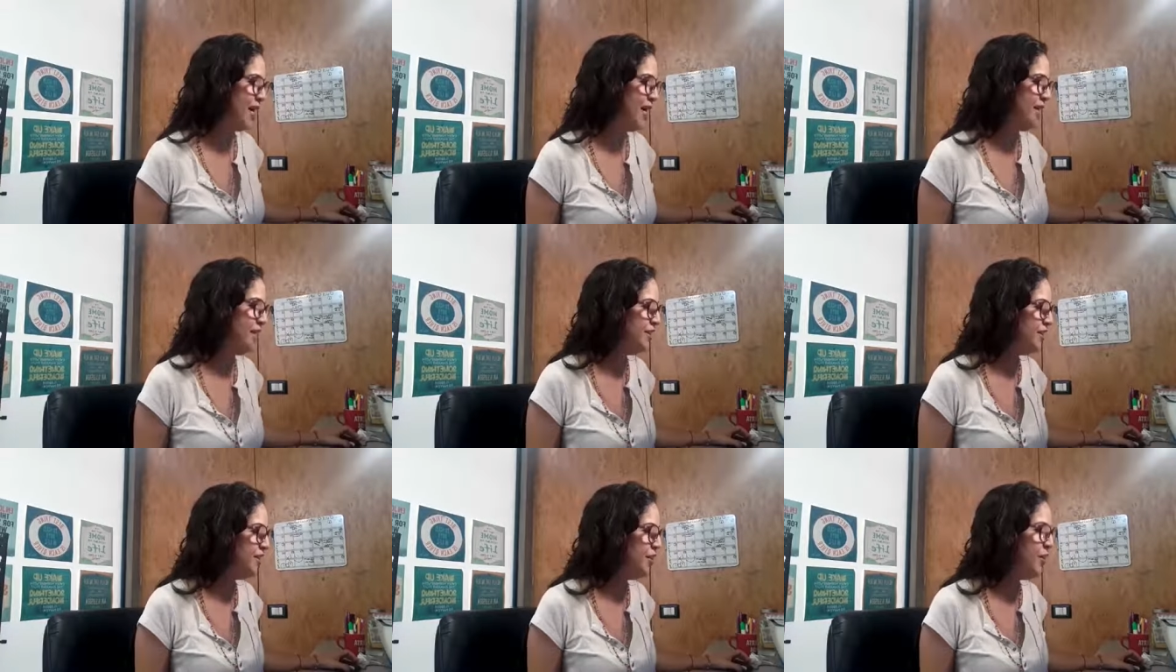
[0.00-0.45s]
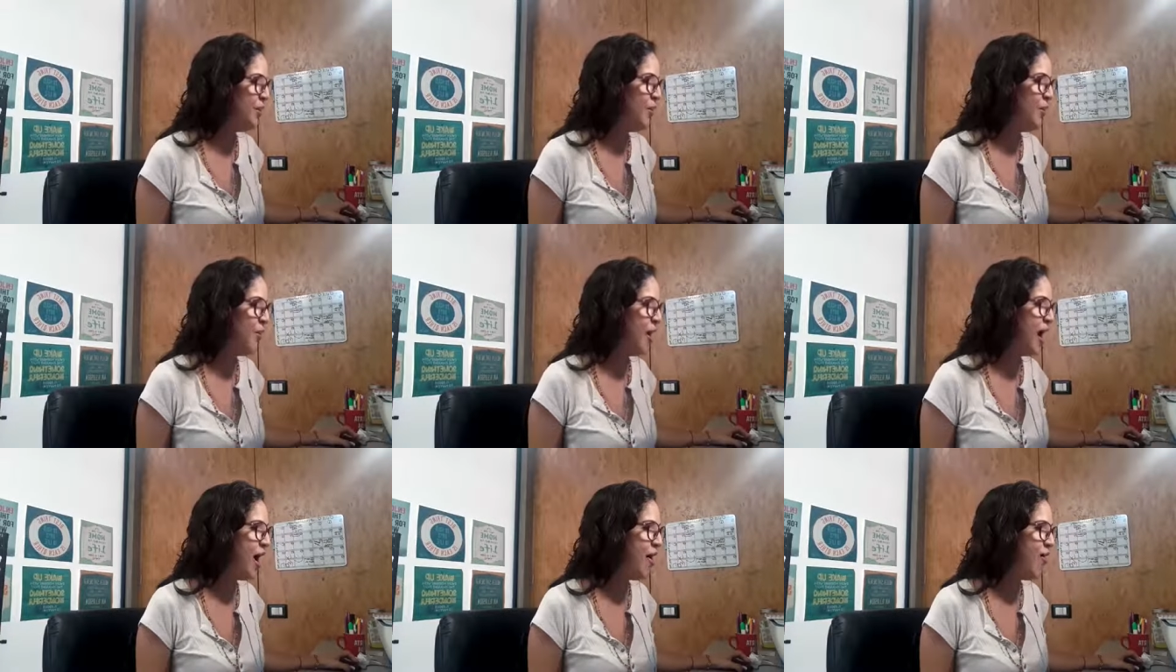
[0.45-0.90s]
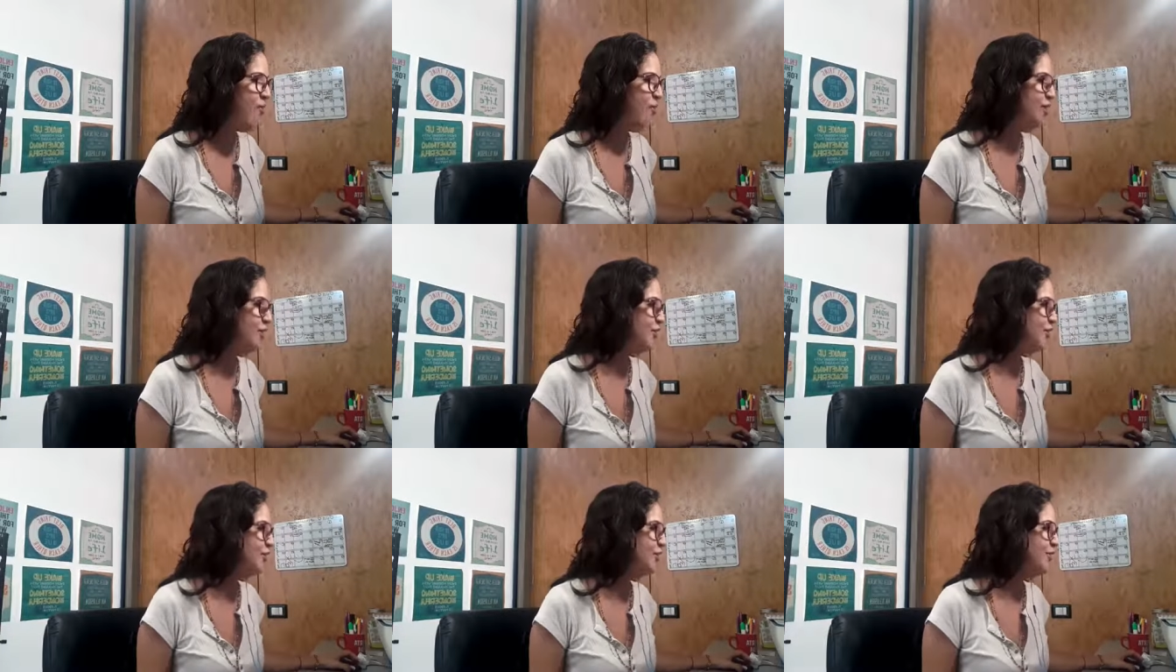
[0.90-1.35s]
I don't know, how
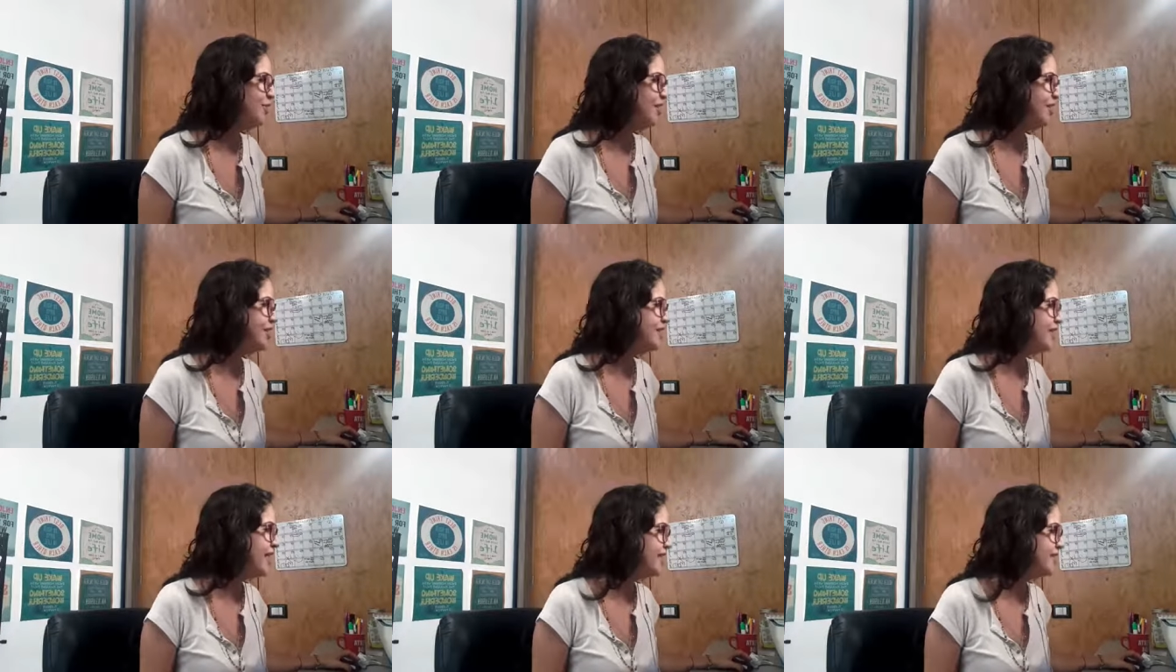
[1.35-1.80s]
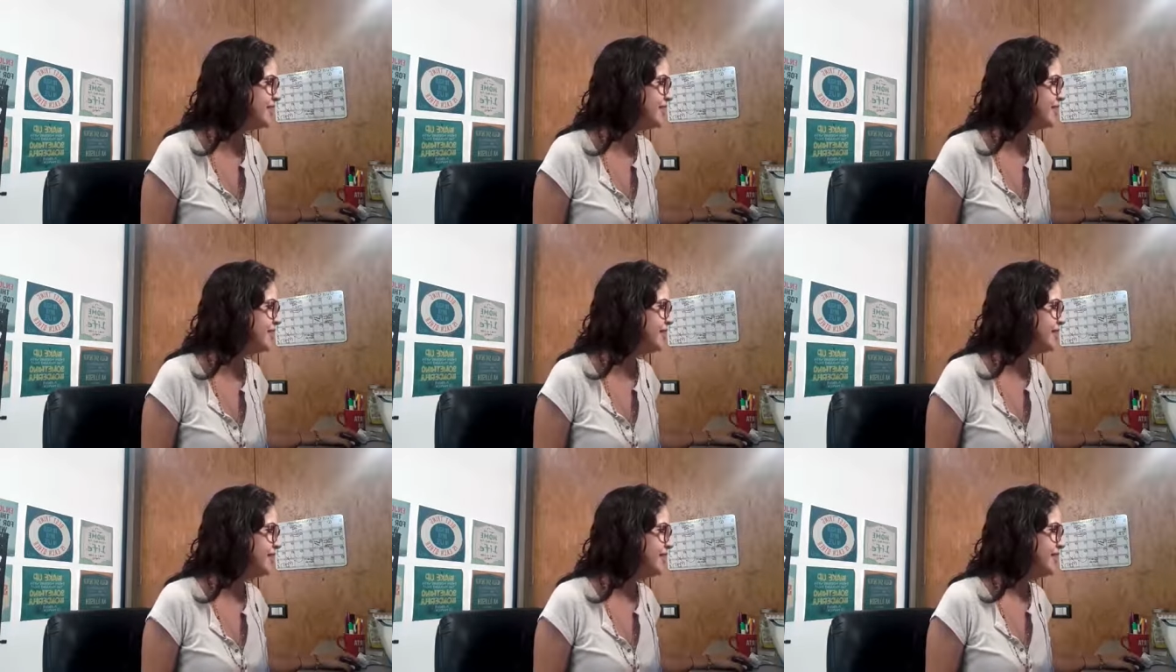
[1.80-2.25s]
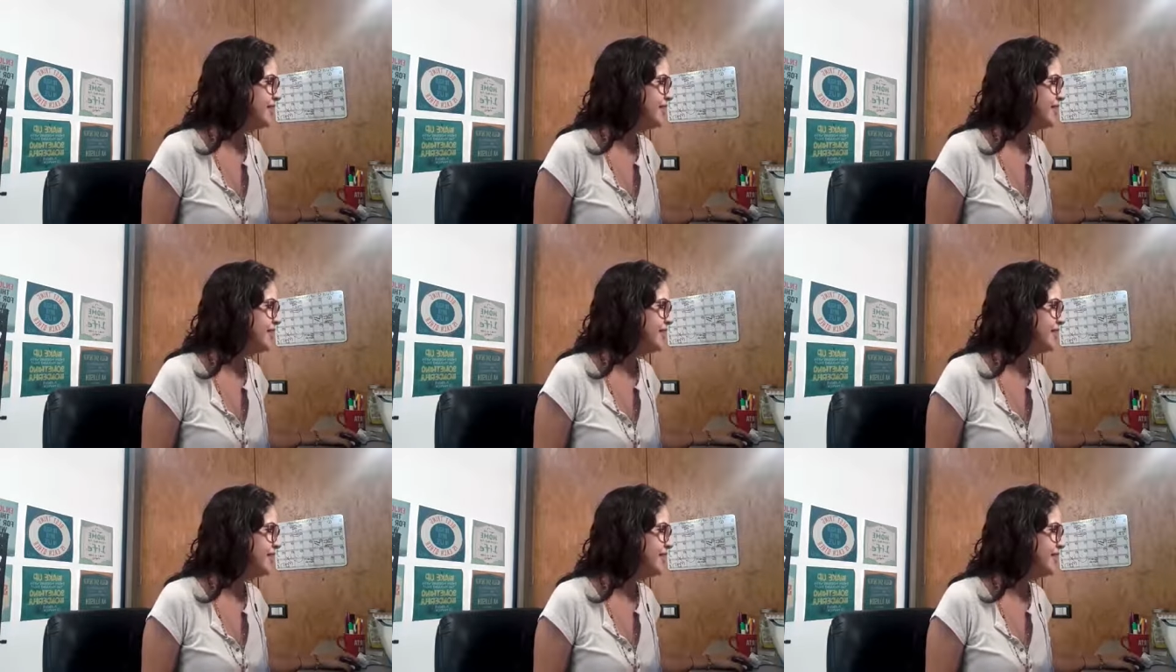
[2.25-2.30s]
are you feeling? That's